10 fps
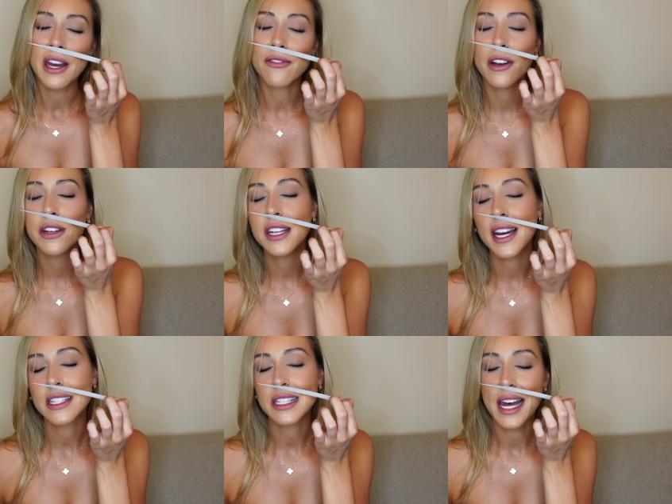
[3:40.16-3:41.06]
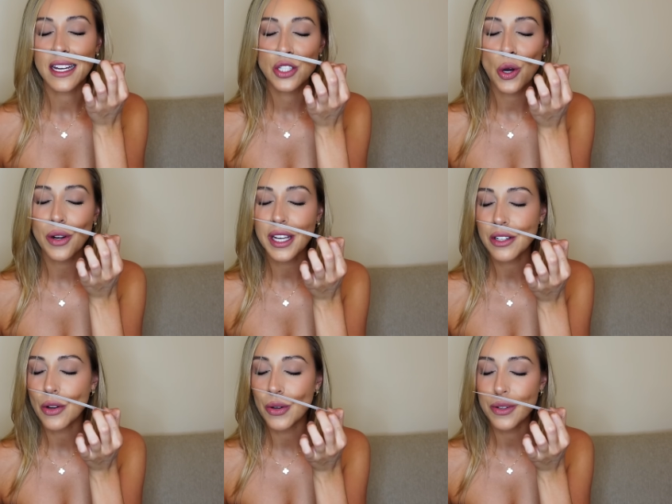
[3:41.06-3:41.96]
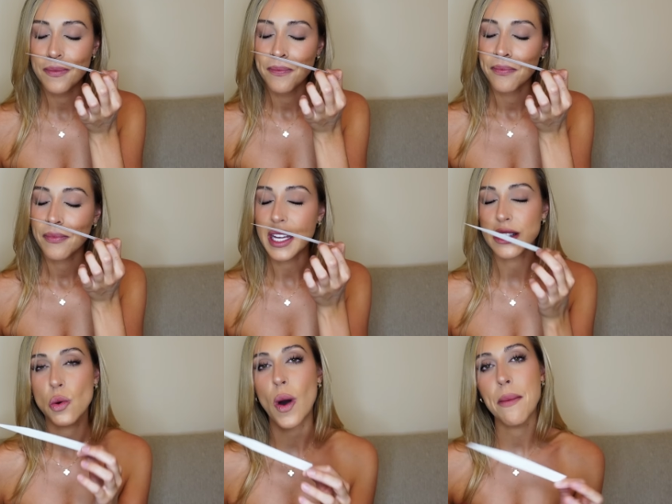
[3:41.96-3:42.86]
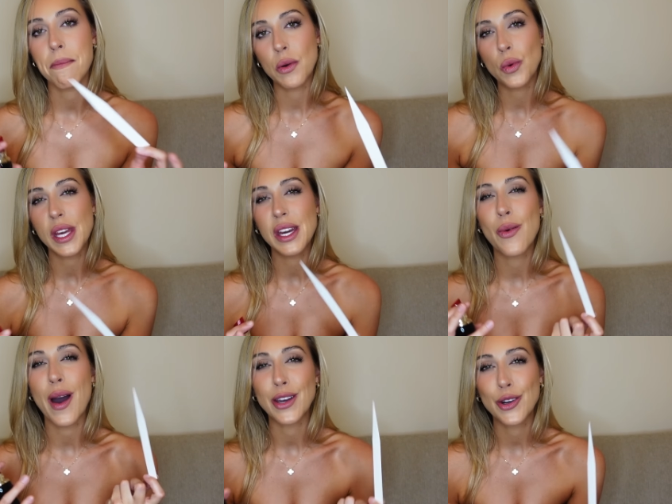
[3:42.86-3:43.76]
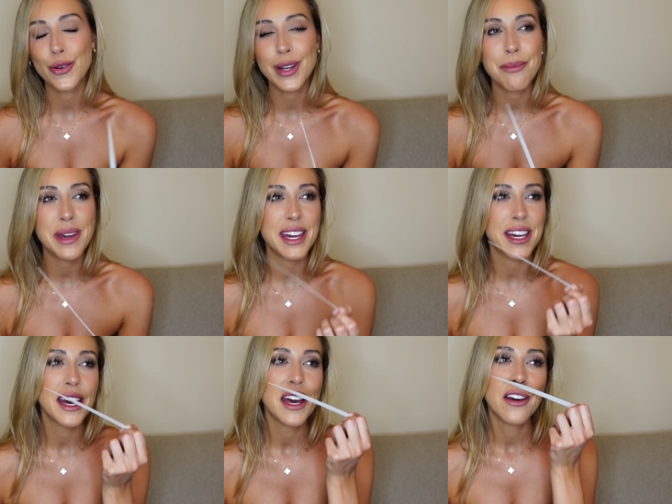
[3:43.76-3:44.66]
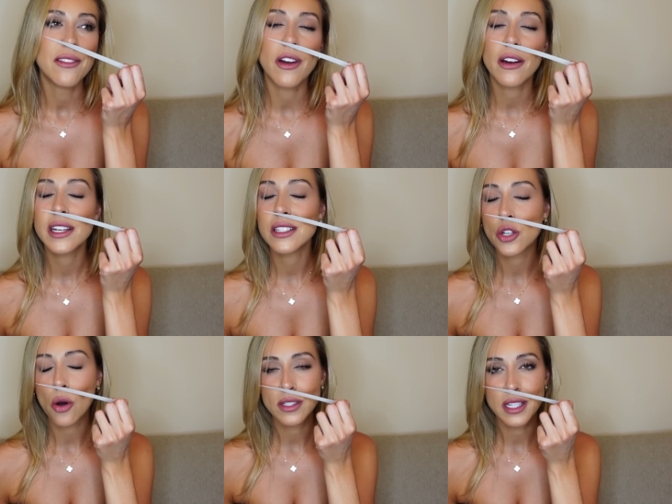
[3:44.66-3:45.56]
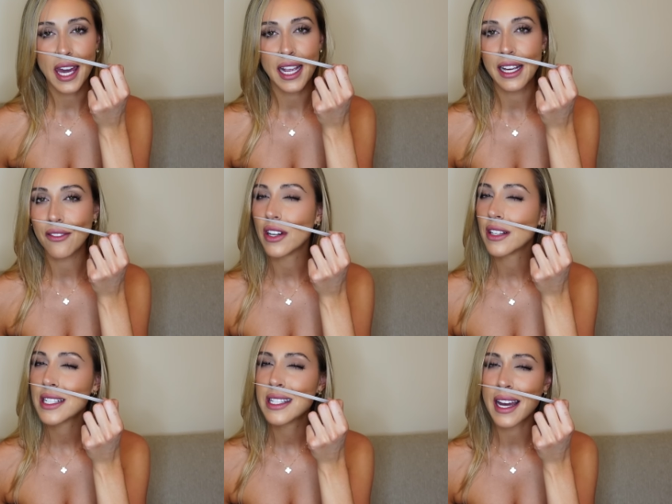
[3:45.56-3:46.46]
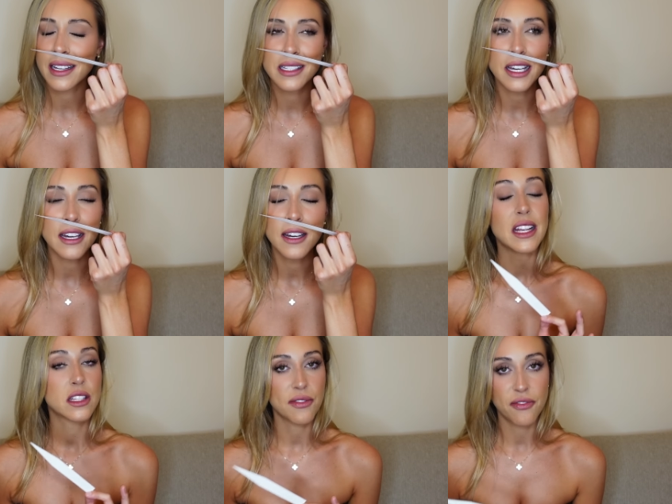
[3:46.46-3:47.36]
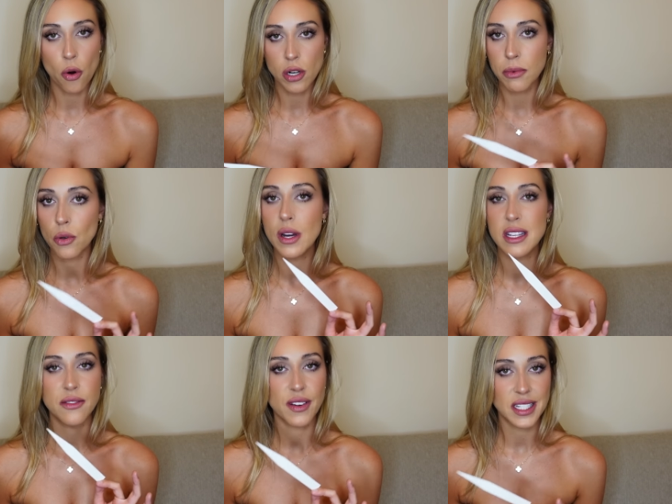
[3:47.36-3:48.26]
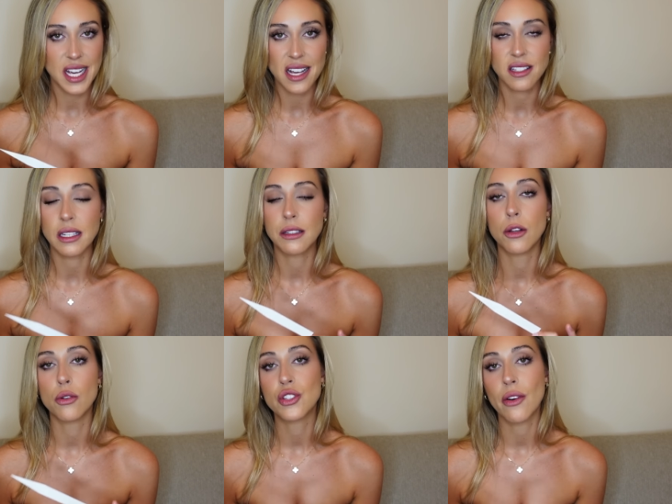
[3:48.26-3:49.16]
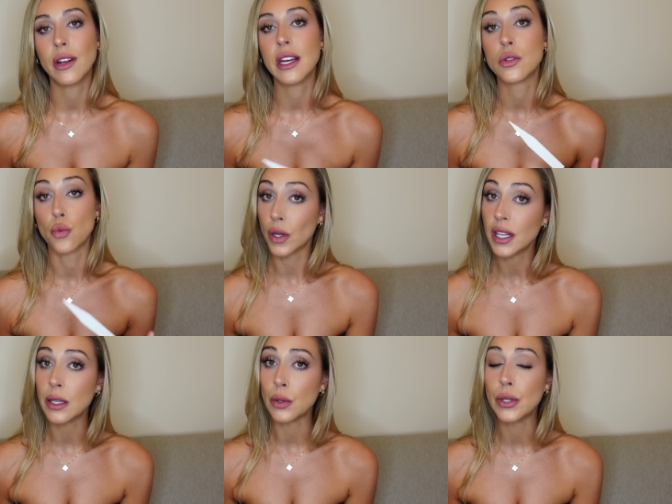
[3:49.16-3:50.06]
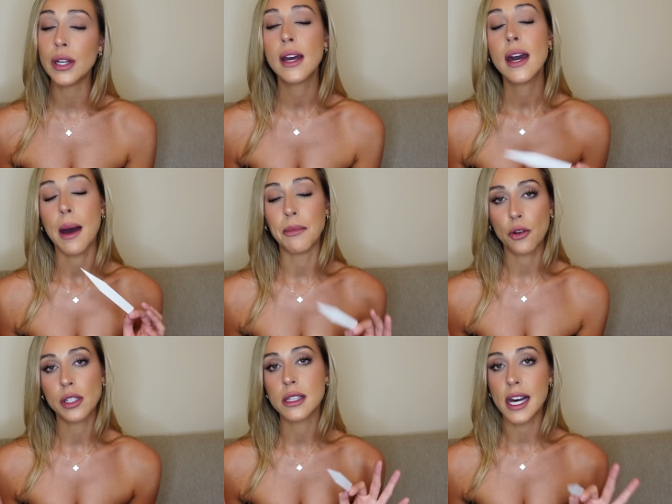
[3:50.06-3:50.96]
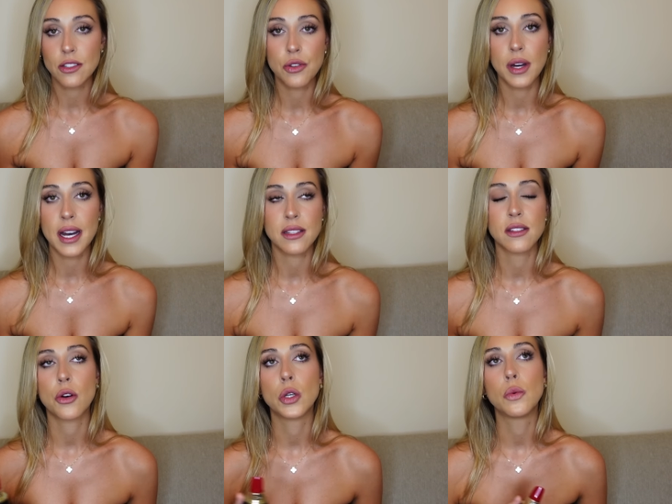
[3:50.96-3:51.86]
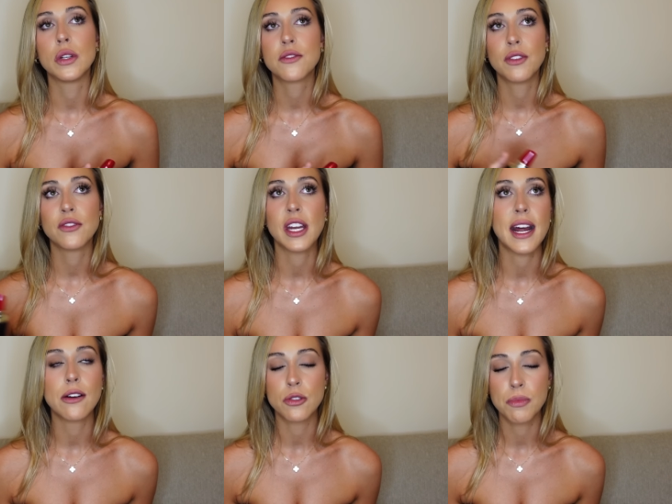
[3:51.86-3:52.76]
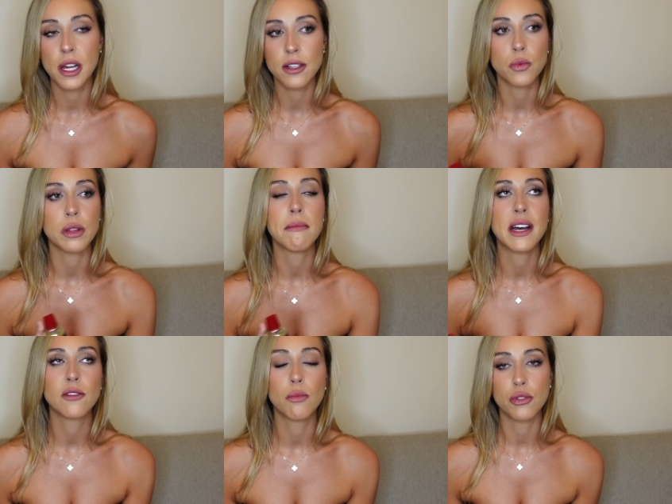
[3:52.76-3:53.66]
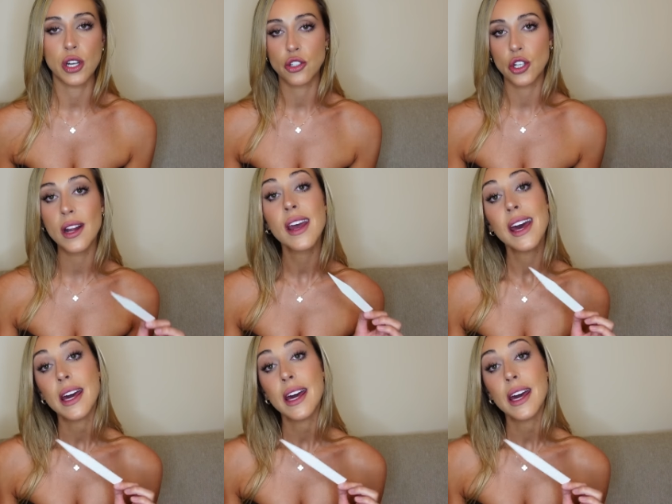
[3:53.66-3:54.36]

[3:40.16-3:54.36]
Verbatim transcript: a very nice lactonic note. It's quite milky, quite creamy, very intoxicating, very sexy. It's affordable, it's fantastic. The longevity is really good. I'm not gonna lie to you guys and tell you it's 15 hours plus with massive projection.